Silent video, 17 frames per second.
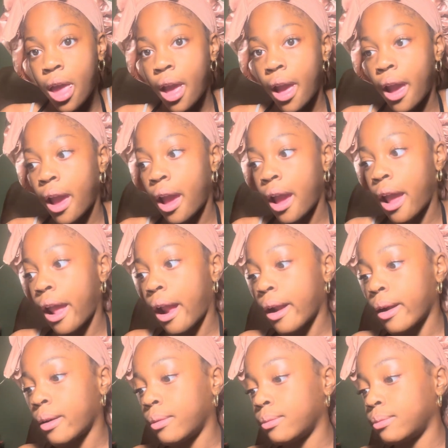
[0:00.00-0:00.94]
And
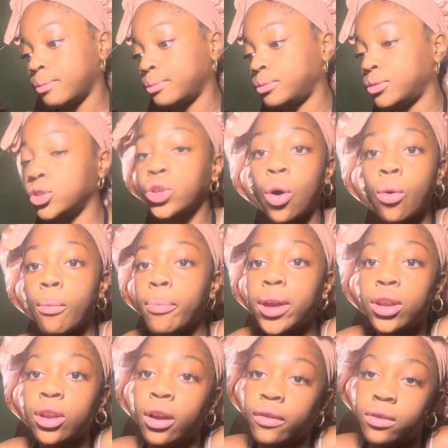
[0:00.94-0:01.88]
don't be
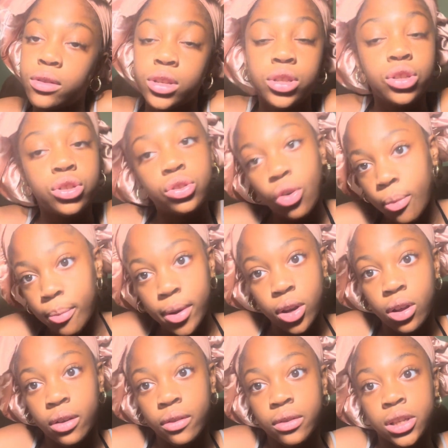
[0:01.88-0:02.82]
nervous. Just don't be
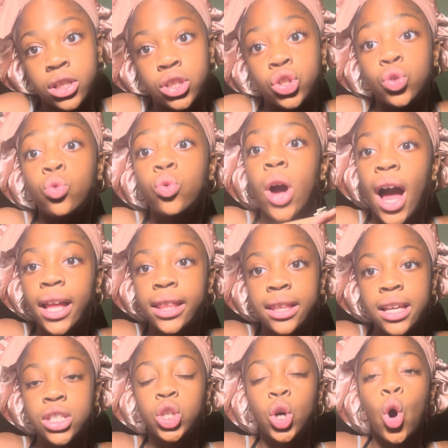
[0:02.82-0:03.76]
nervous. You got
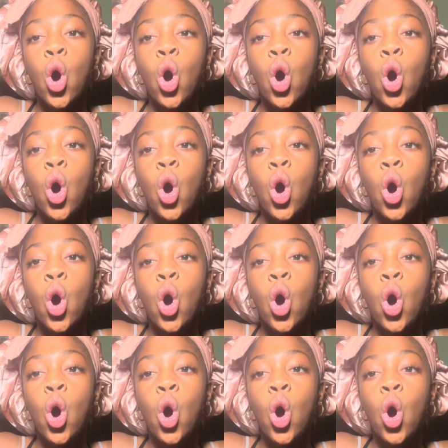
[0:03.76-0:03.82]
this.